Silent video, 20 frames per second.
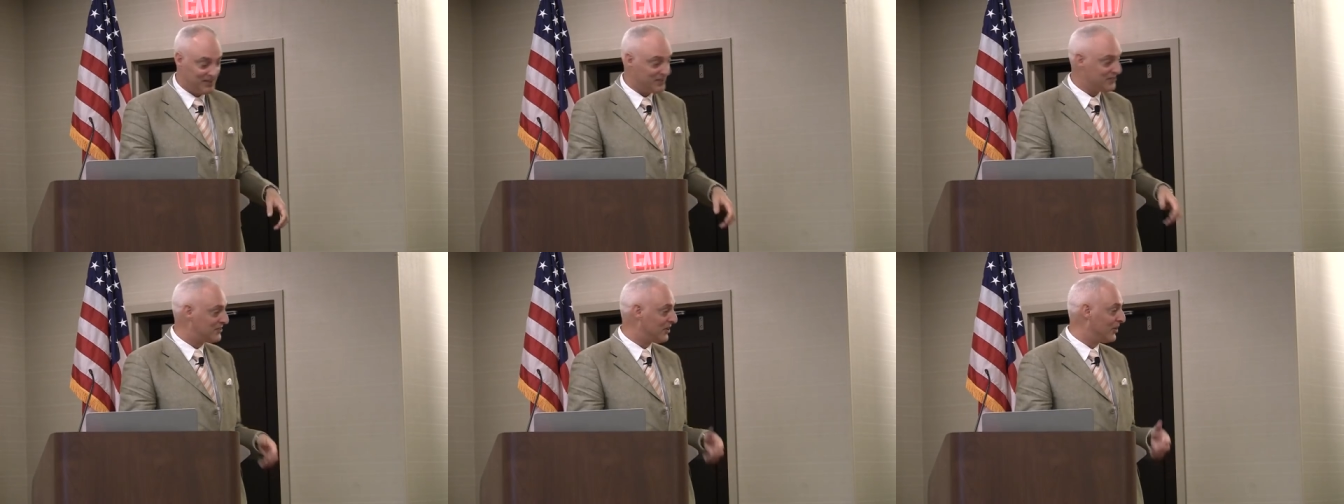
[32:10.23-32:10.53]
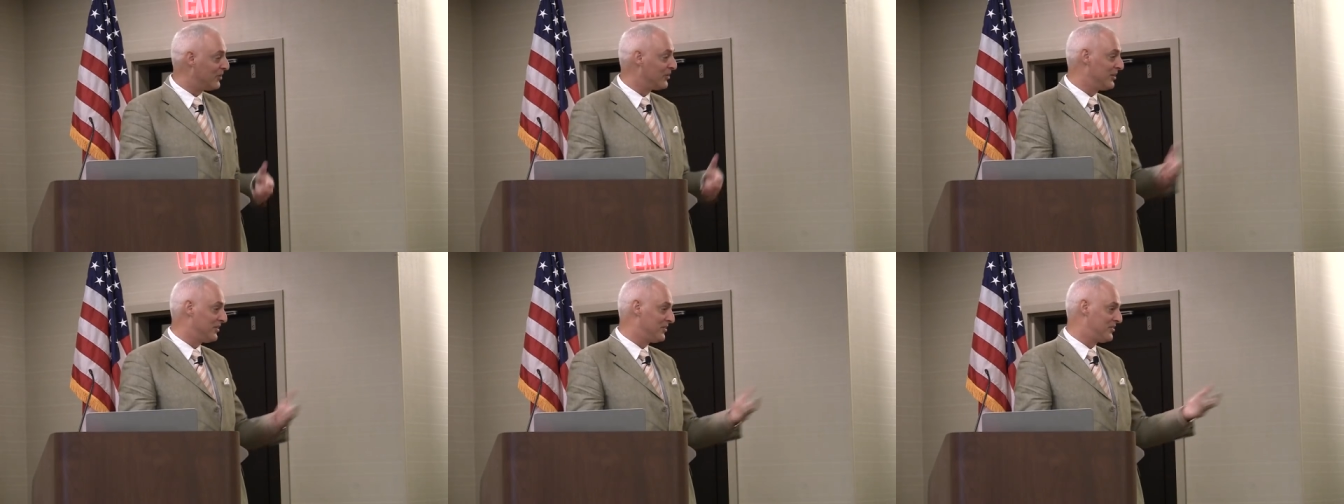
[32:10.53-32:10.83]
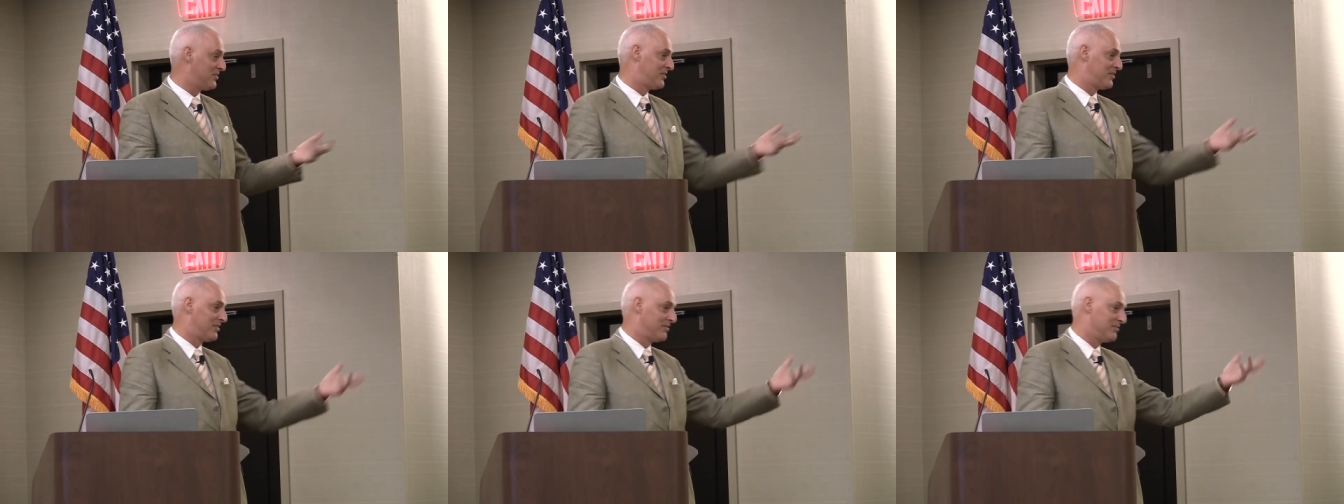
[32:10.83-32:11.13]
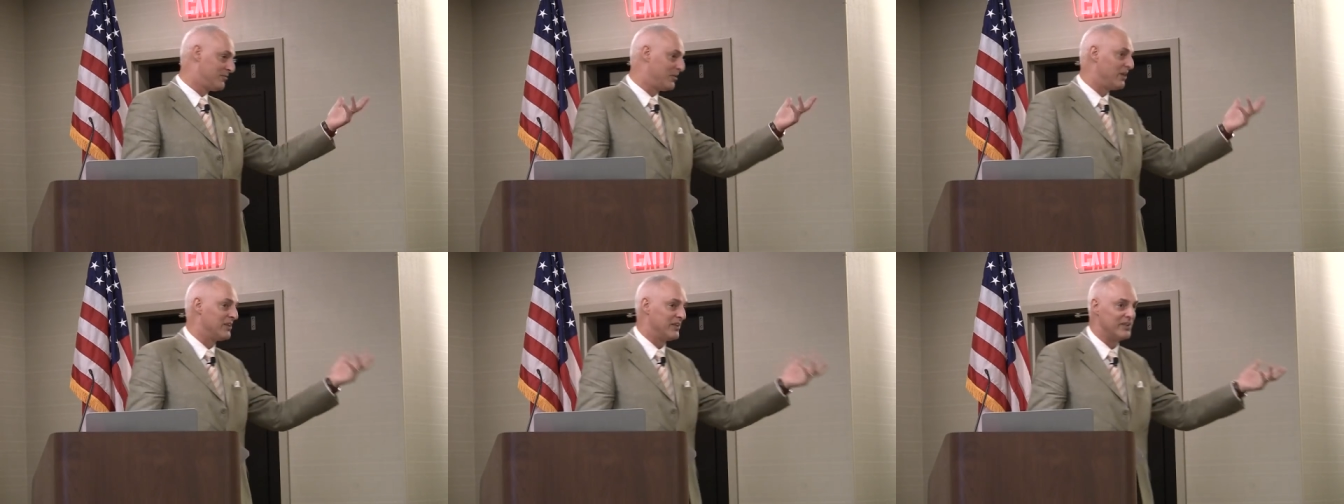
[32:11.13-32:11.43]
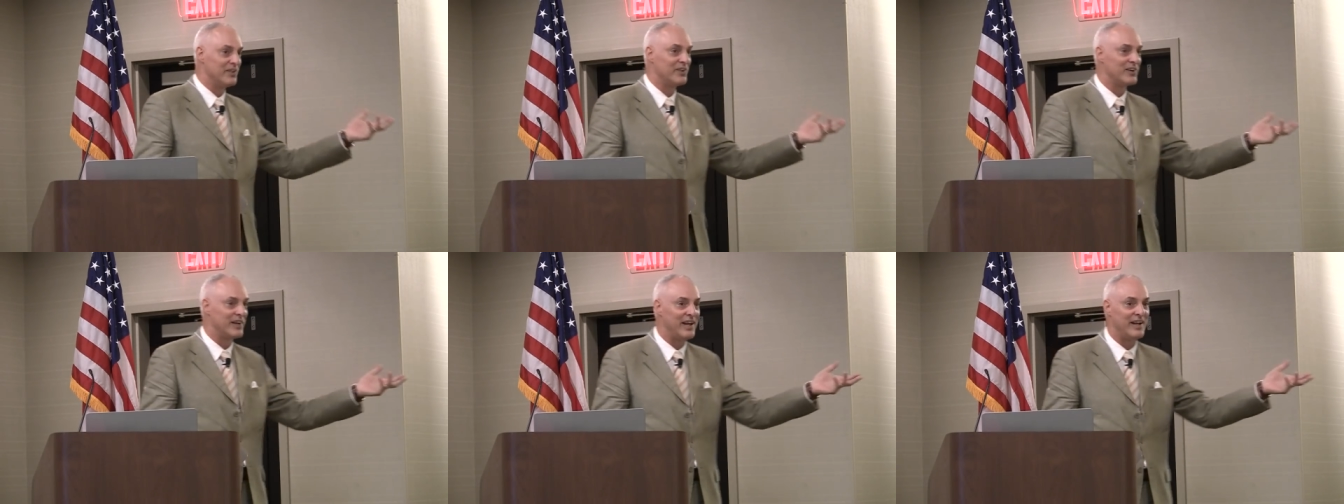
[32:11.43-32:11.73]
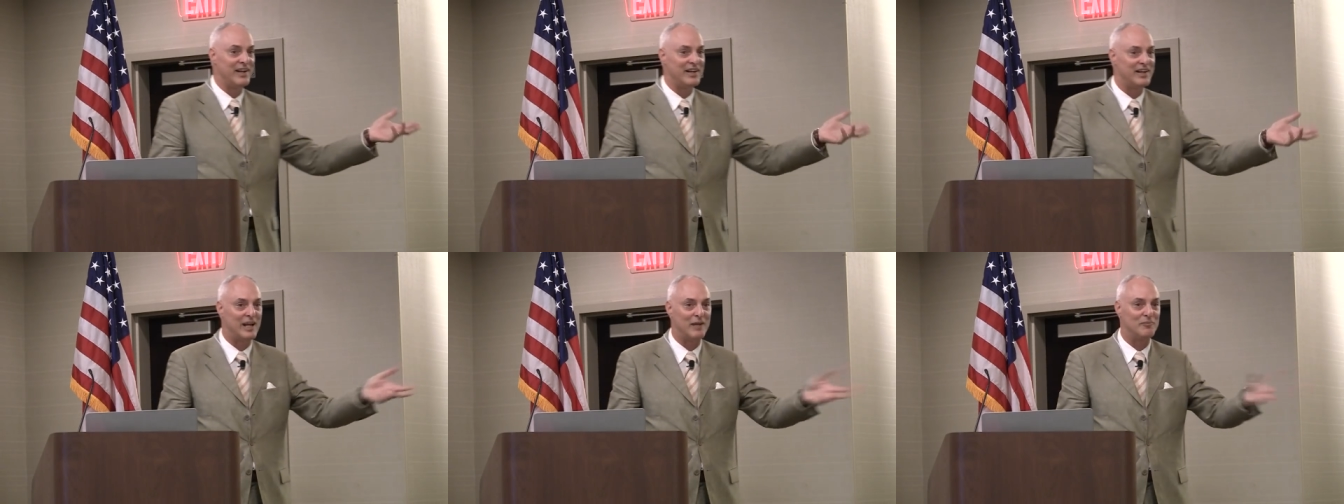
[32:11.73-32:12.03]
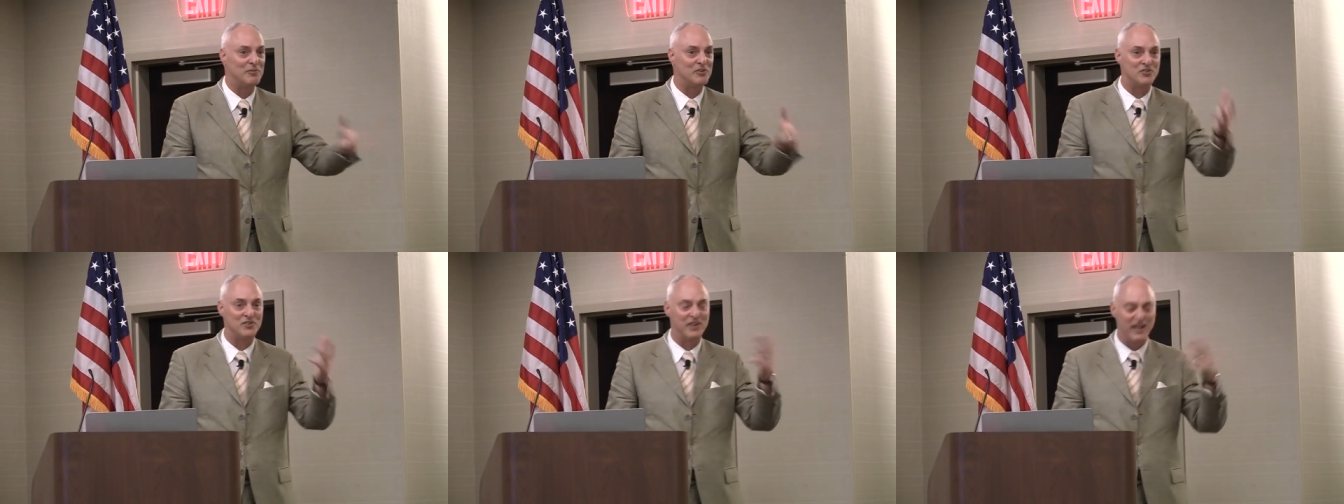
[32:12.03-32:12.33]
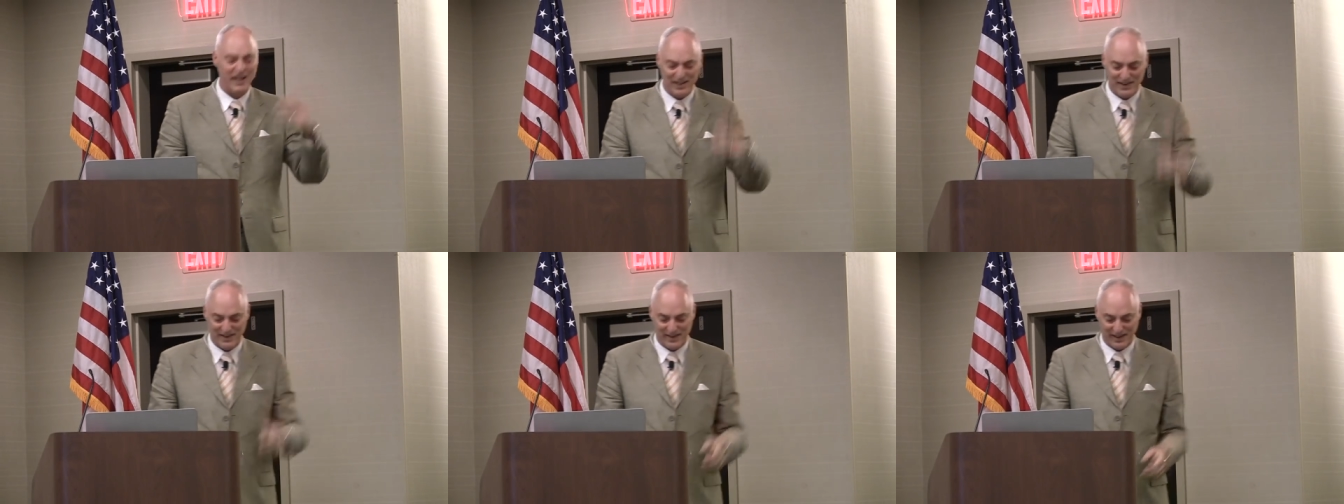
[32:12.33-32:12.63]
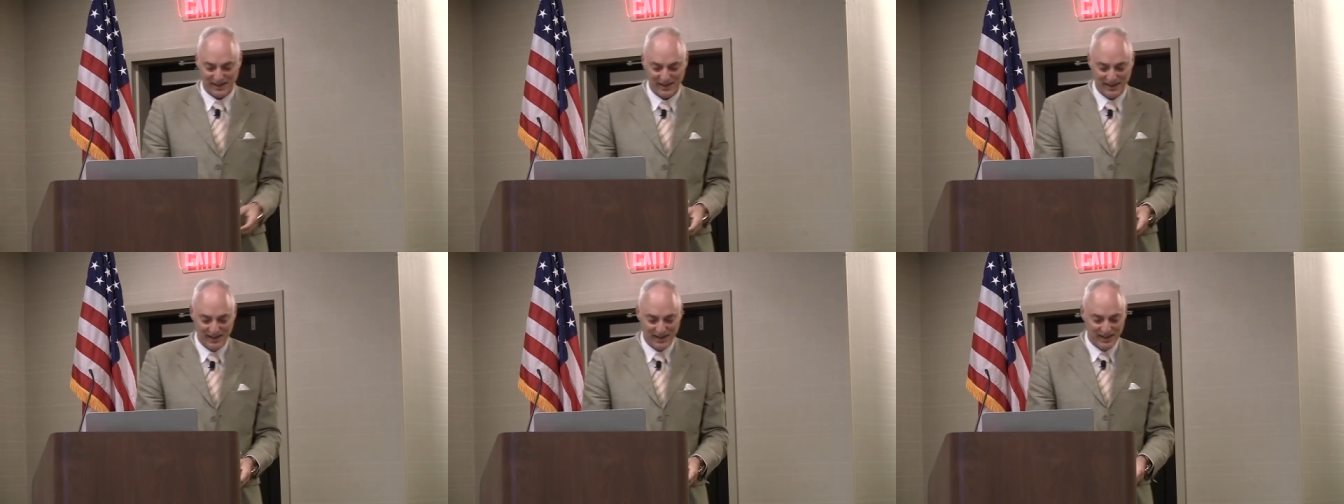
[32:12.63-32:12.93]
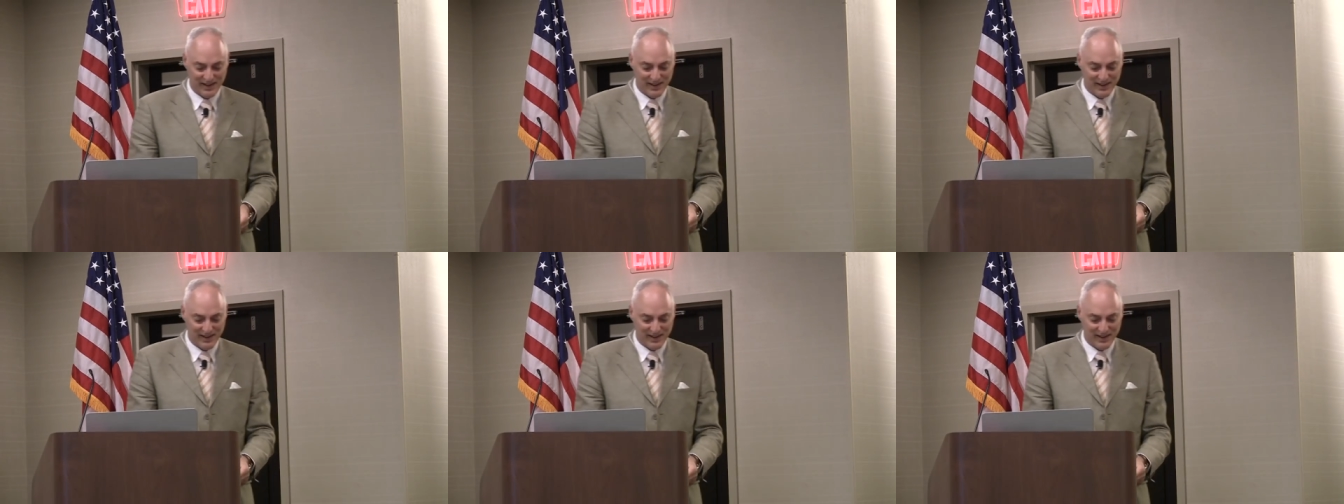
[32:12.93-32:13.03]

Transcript: so is, well, inorganic chemistry, anything.